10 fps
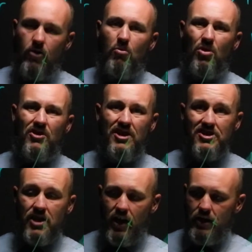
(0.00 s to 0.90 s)
Well, in
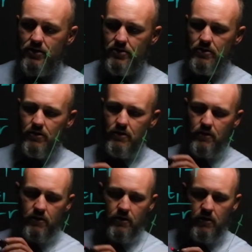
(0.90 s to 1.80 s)
this case,
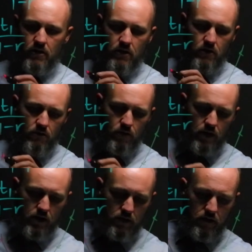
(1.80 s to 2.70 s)
we
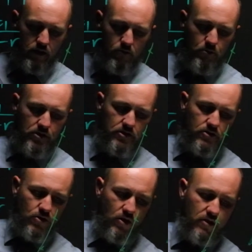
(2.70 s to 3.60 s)
get, now remember this
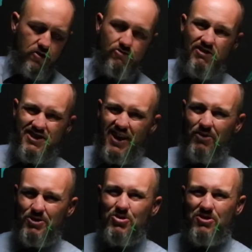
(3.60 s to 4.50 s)
is kind of discrete
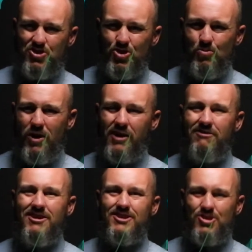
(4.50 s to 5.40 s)
data, we're talking term 1,